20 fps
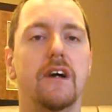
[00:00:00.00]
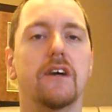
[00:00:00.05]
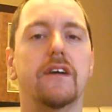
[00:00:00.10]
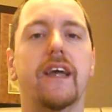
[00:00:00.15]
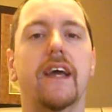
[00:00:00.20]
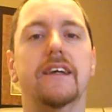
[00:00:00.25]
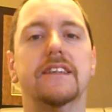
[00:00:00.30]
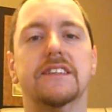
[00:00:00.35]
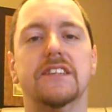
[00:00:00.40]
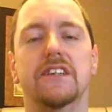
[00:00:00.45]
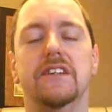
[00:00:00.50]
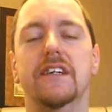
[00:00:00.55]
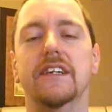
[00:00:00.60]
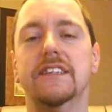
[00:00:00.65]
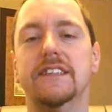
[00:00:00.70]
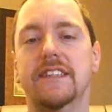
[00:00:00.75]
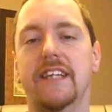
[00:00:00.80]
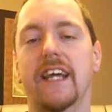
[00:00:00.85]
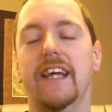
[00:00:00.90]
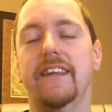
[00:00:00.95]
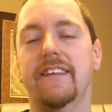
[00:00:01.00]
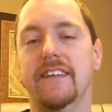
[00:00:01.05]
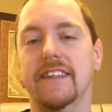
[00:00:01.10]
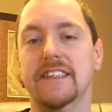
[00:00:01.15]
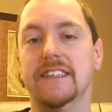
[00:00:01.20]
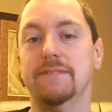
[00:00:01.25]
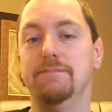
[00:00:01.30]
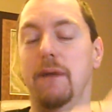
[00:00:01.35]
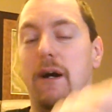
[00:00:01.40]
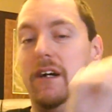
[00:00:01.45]
Okay, so let's take
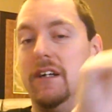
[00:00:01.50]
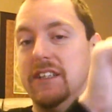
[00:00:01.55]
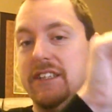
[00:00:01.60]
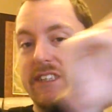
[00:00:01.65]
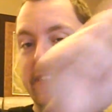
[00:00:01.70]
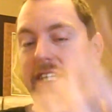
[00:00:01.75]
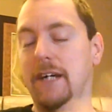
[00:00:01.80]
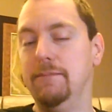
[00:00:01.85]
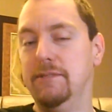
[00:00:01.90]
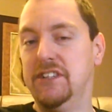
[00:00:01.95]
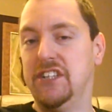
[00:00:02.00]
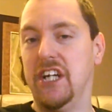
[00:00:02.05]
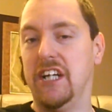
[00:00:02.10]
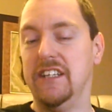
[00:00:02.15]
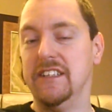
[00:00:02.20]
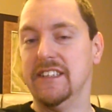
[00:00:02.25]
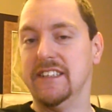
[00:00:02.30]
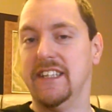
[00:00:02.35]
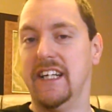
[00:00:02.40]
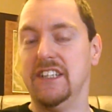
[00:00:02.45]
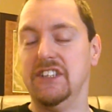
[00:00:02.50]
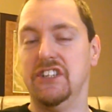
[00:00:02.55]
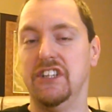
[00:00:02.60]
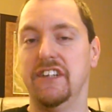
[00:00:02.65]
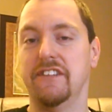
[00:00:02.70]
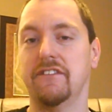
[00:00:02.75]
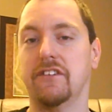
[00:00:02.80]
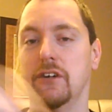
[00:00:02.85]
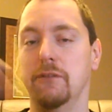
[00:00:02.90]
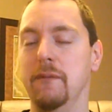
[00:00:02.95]
this smaller
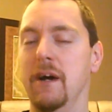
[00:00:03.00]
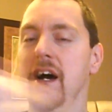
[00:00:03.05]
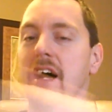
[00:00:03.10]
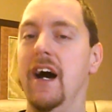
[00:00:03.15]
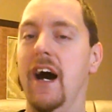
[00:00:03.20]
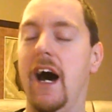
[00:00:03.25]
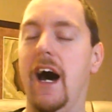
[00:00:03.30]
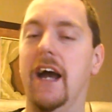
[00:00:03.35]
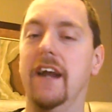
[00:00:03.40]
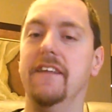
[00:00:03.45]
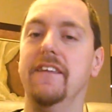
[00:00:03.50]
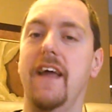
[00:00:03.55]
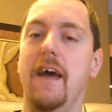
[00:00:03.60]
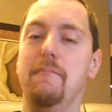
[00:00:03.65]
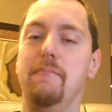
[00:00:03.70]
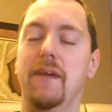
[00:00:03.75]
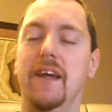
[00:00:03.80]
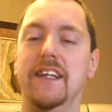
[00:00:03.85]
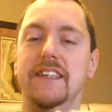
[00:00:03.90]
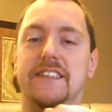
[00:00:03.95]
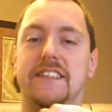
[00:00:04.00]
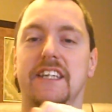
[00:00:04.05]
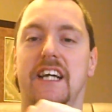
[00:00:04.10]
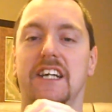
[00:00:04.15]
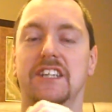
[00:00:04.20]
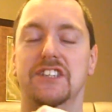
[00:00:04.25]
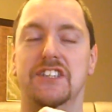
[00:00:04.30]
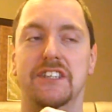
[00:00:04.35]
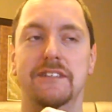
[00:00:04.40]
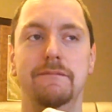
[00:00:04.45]
subsection of group out of that main
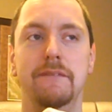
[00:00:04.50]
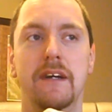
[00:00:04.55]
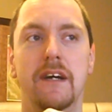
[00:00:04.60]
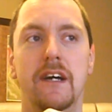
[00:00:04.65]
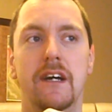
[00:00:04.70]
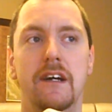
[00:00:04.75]
section.